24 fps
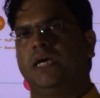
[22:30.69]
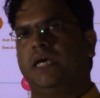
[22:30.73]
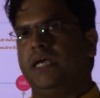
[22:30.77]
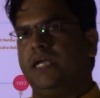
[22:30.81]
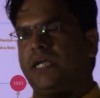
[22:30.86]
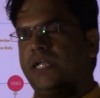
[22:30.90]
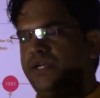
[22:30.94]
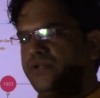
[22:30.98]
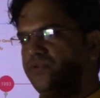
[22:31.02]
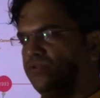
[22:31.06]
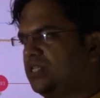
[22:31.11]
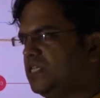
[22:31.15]

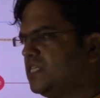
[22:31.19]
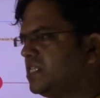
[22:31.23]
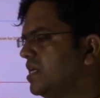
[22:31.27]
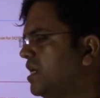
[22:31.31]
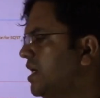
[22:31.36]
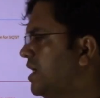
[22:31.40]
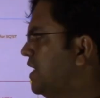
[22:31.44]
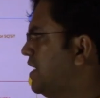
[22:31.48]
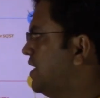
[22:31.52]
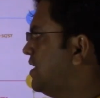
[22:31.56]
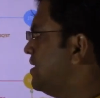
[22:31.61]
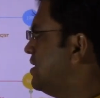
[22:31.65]
into this
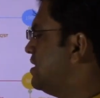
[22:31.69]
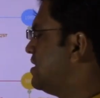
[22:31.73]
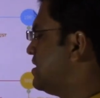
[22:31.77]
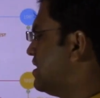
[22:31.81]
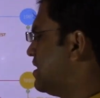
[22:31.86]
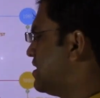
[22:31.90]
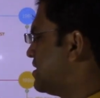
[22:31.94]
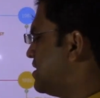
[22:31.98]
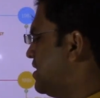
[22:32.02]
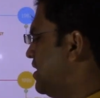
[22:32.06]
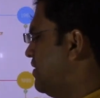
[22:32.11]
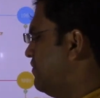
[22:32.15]
Article
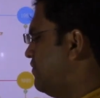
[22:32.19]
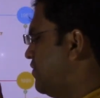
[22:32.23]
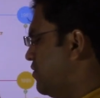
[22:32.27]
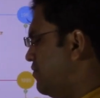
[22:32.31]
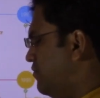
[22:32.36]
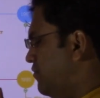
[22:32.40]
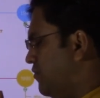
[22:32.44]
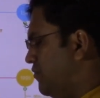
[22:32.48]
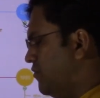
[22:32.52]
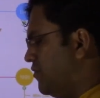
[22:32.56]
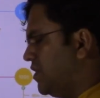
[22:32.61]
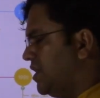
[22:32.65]
16 when
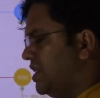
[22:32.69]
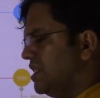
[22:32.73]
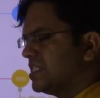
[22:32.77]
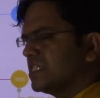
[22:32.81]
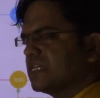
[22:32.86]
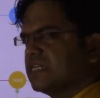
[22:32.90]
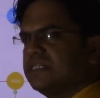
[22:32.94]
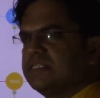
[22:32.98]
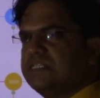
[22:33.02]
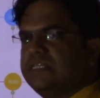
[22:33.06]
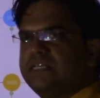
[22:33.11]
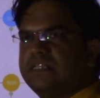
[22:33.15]
we were
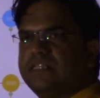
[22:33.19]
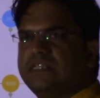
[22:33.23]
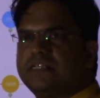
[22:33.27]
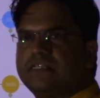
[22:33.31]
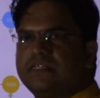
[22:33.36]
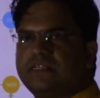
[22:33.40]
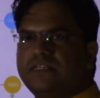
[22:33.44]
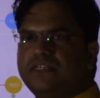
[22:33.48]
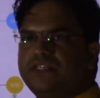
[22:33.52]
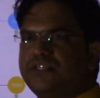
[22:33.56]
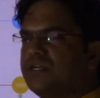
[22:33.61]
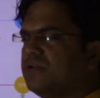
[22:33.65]
discussing this
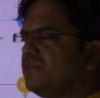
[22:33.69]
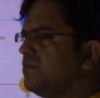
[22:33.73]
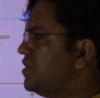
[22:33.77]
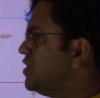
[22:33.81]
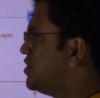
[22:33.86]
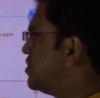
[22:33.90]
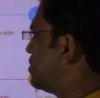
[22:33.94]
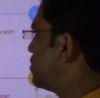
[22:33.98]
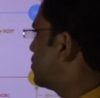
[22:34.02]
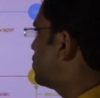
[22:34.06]
reservation,